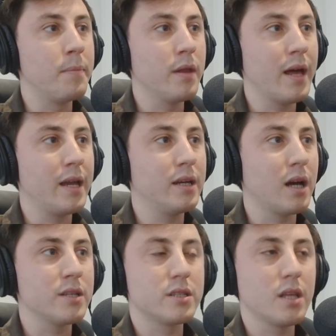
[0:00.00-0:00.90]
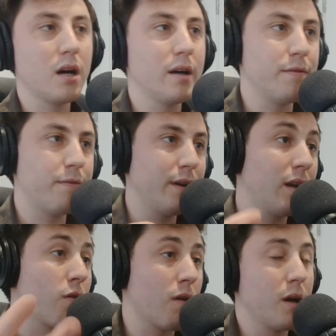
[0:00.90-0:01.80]
But then I started
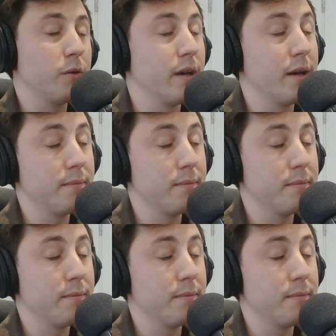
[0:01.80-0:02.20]
fiddling around with it